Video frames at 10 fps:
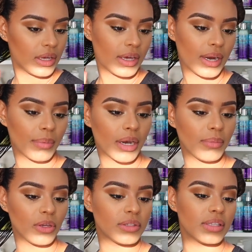And I'm going to
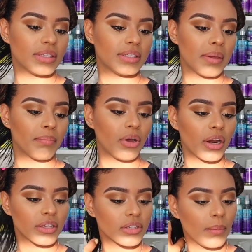be using the same
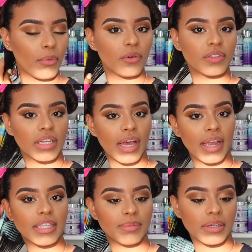products on both
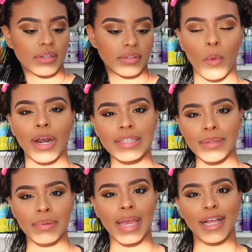sides because I want it
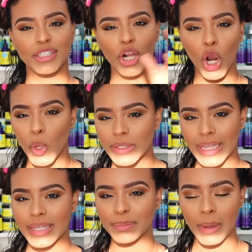to be as close
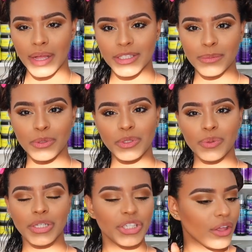as possible
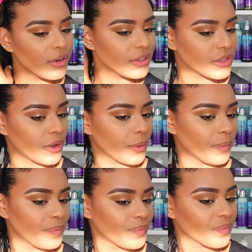to each other,
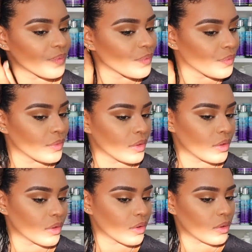so
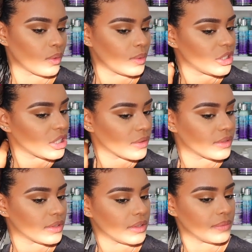we shall
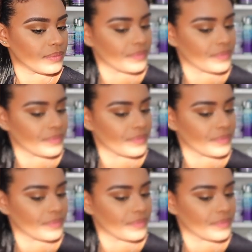see.